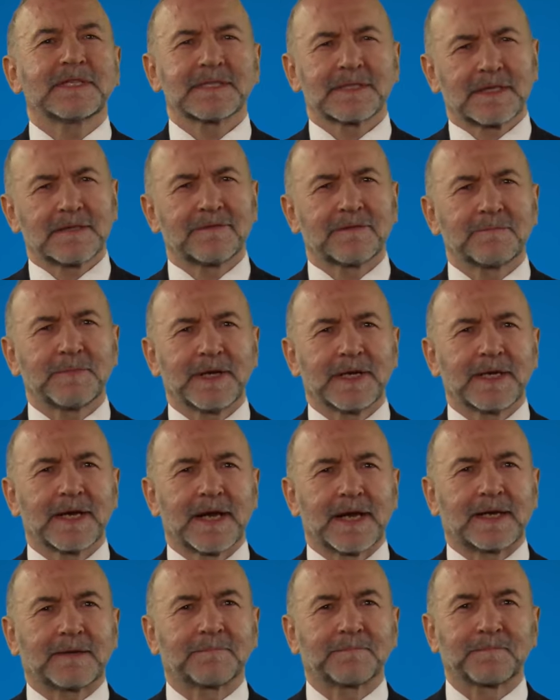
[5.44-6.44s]
is Stephen
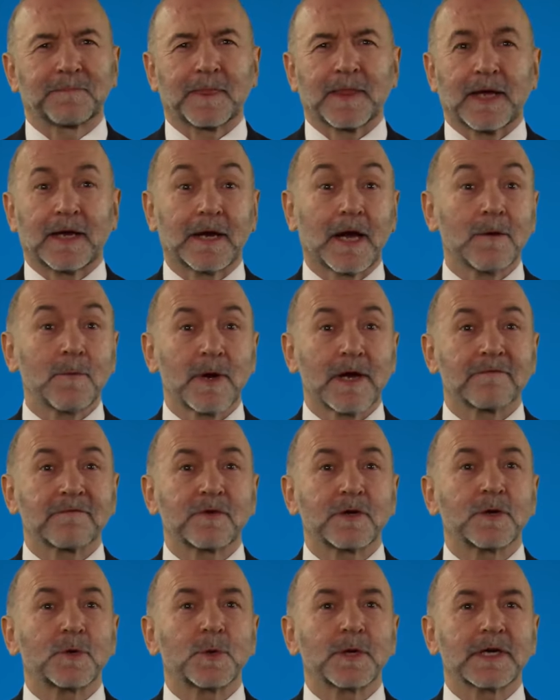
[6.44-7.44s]
Pinhey and I work for
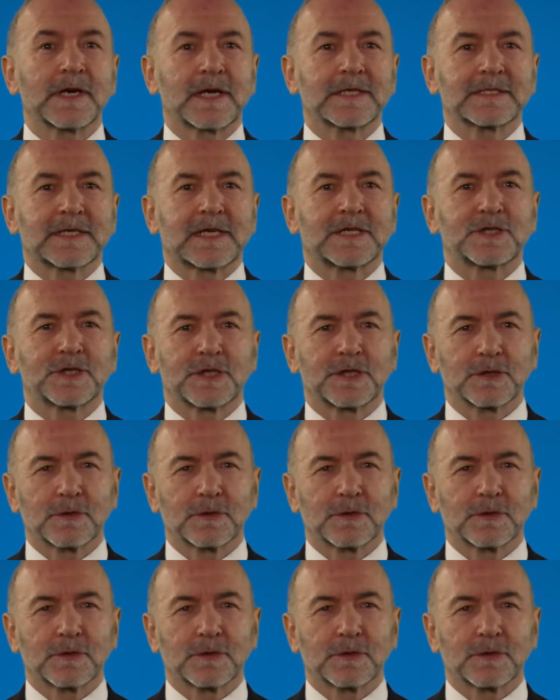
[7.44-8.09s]
an organisation